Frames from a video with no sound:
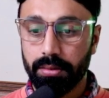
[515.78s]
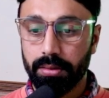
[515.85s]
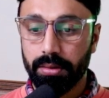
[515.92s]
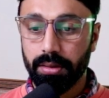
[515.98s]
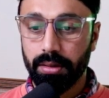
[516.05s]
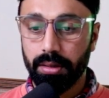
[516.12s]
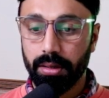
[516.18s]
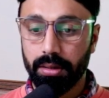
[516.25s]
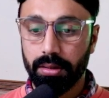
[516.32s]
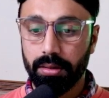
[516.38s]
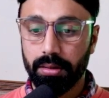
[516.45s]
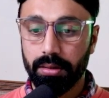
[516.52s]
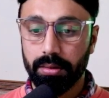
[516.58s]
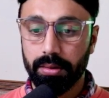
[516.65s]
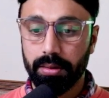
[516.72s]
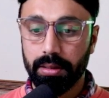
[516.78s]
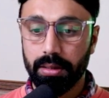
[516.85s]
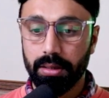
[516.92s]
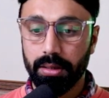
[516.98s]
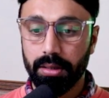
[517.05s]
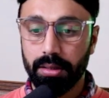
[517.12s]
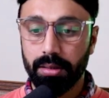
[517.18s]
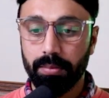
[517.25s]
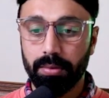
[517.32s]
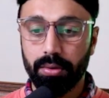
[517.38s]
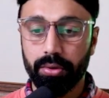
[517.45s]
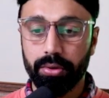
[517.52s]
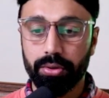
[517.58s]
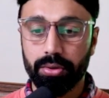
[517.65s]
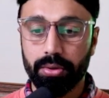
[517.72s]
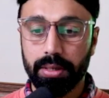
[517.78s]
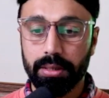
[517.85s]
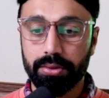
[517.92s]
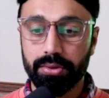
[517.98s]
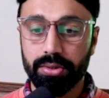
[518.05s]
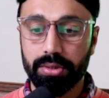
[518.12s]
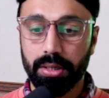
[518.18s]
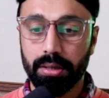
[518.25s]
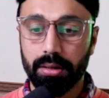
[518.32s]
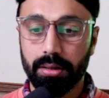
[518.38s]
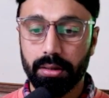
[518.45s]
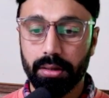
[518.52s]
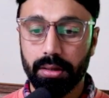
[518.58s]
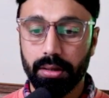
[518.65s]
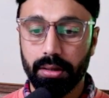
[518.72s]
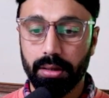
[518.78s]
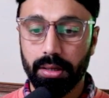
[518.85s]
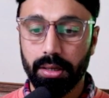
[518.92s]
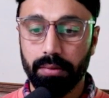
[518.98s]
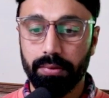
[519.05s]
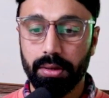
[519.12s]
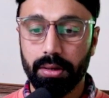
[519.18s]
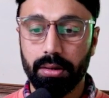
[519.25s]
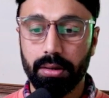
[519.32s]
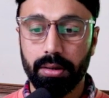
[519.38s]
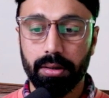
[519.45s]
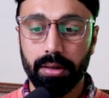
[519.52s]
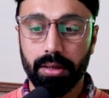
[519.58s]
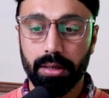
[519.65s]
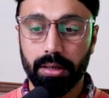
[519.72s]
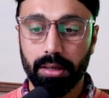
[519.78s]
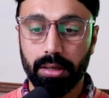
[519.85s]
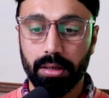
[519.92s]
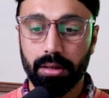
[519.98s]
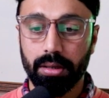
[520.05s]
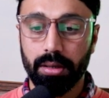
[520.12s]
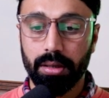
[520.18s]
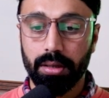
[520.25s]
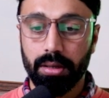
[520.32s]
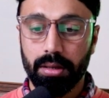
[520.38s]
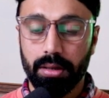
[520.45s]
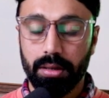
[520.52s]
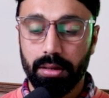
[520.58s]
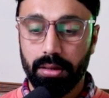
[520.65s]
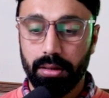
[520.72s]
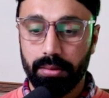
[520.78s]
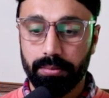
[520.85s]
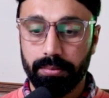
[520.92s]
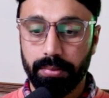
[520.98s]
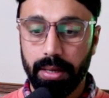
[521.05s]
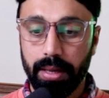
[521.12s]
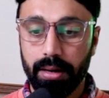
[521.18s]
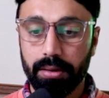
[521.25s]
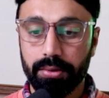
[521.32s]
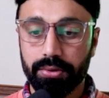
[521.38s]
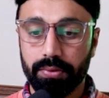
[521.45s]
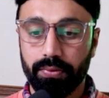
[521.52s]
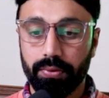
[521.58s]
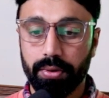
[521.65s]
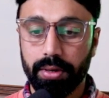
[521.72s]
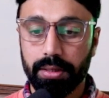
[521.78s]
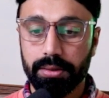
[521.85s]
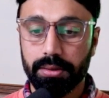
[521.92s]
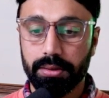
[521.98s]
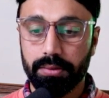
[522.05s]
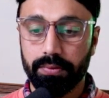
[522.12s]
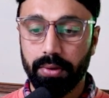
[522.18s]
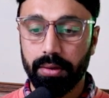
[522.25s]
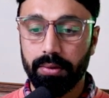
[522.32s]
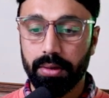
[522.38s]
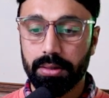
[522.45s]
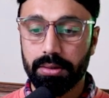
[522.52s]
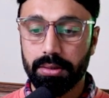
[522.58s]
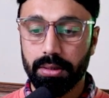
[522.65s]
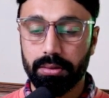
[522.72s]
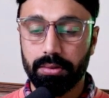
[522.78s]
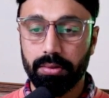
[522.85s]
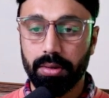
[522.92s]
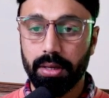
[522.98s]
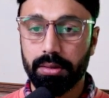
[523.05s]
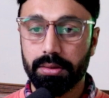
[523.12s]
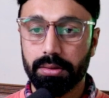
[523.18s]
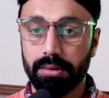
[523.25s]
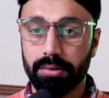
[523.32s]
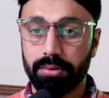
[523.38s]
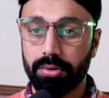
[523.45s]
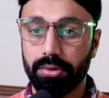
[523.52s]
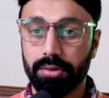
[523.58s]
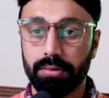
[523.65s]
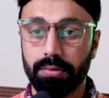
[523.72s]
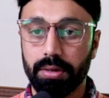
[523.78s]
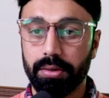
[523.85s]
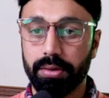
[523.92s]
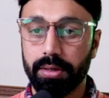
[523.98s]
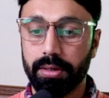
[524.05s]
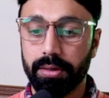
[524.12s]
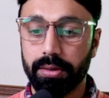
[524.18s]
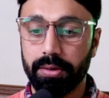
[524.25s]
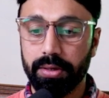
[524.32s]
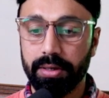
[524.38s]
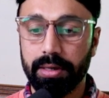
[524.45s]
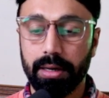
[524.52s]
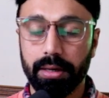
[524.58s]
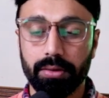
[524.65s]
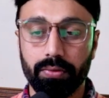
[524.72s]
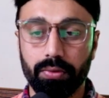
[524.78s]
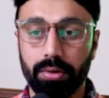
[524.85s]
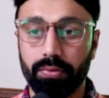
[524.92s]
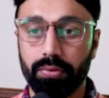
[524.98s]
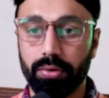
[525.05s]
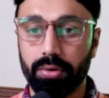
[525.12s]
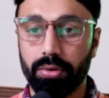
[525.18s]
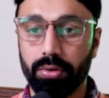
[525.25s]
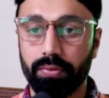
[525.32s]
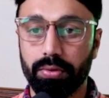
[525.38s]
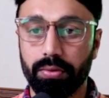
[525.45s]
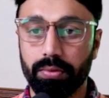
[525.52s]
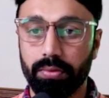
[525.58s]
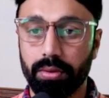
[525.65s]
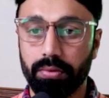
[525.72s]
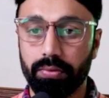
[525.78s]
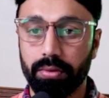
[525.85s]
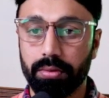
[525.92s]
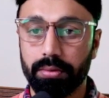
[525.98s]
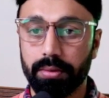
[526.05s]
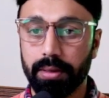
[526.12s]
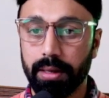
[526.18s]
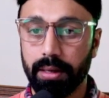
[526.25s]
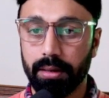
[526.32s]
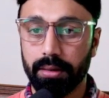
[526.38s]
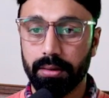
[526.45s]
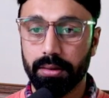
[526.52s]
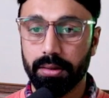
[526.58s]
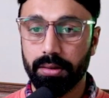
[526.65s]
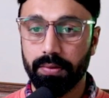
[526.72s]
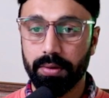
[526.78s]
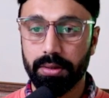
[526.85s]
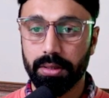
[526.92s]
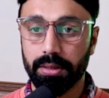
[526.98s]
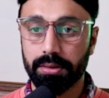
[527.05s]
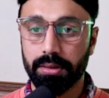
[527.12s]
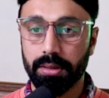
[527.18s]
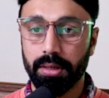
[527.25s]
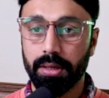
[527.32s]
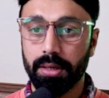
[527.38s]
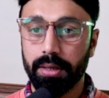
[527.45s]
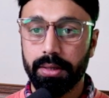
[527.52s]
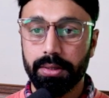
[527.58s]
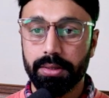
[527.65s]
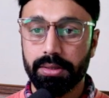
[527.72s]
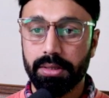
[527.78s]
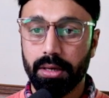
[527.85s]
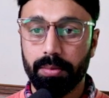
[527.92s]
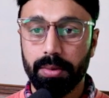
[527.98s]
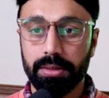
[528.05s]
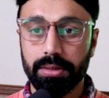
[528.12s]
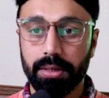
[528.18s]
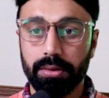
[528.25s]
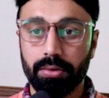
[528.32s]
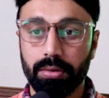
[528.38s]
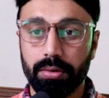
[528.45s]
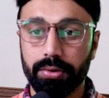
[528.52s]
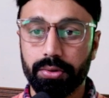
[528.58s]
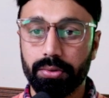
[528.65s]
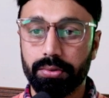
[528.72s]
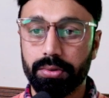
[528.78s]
And in the below you can check if there are any errors, 4x, 5x, and 3x, 301 redirect, 404 not found, and different things. Segments I do not use,